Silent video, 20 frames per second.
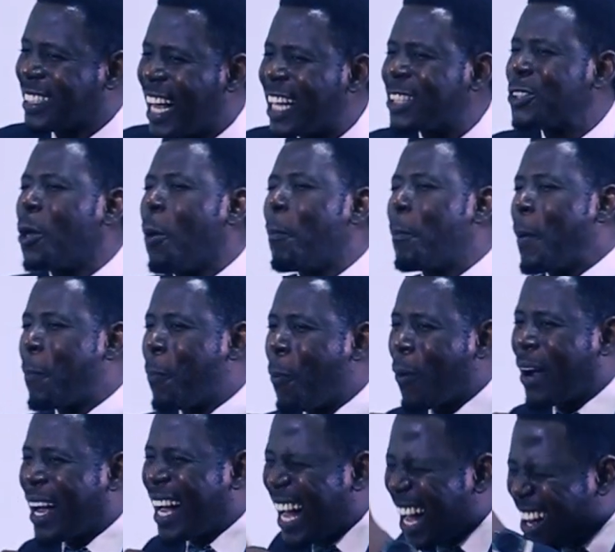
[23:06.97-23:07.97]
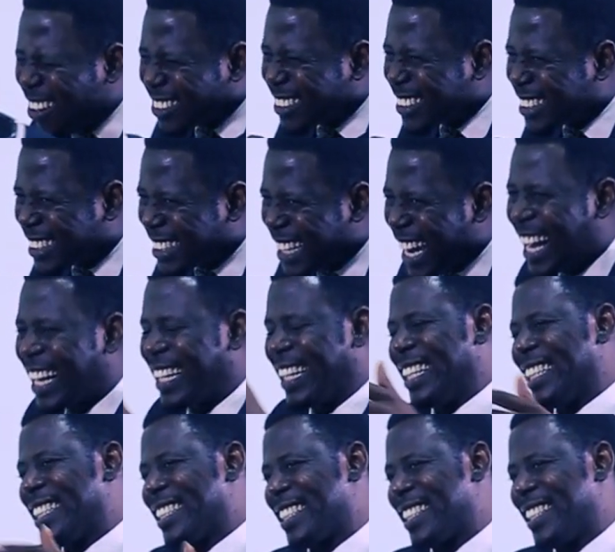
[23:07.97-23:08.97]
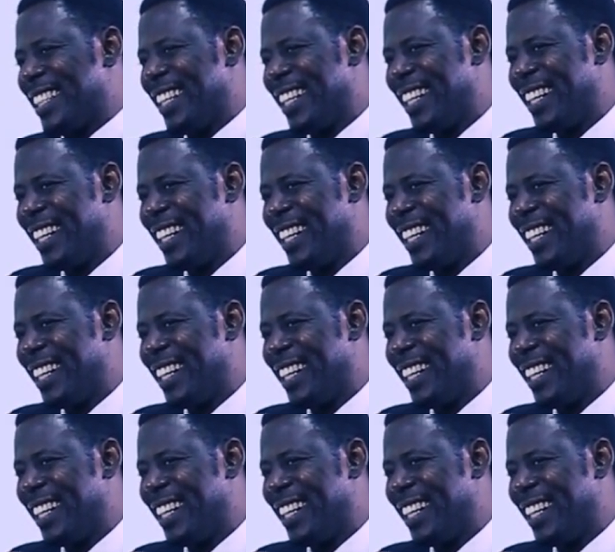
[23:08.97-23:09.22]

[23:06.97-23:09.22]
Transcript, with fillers: as some people count slackness.